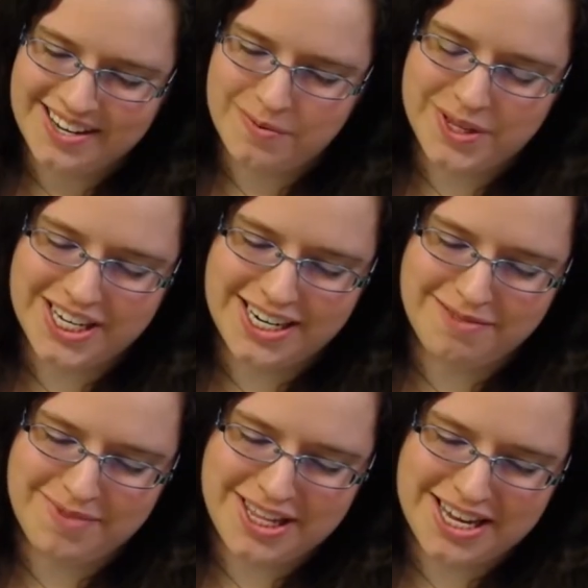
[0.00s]
Well then,
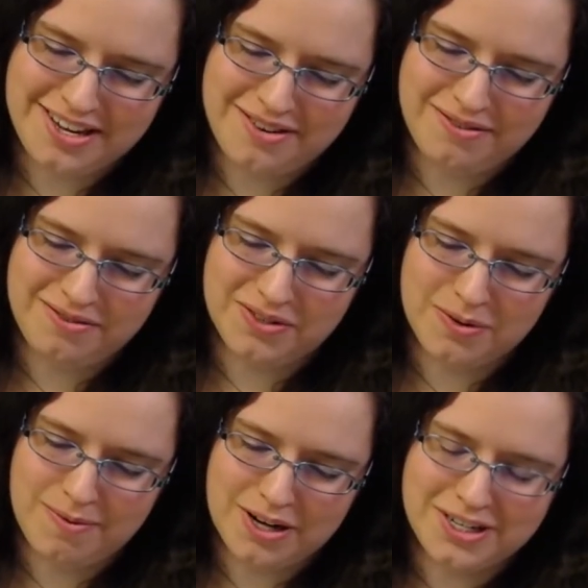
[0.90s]
I thank you for
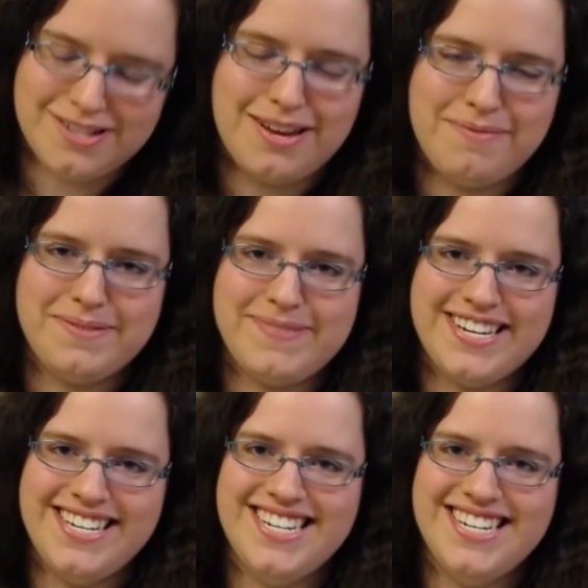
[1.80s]
watching that with me,